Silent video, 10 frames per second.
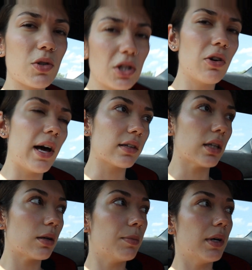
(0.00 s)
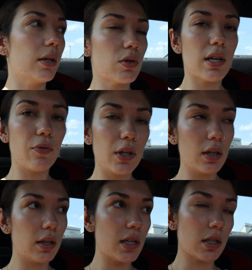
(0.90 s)
it was a little hectic, but it was definitely
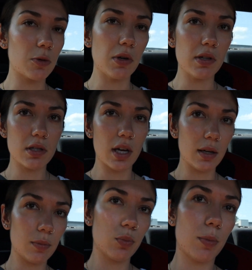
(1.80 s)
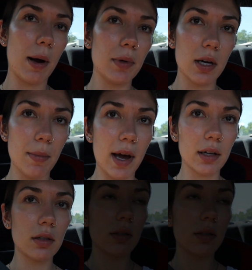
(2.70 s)
a nice experience. I would probably come back.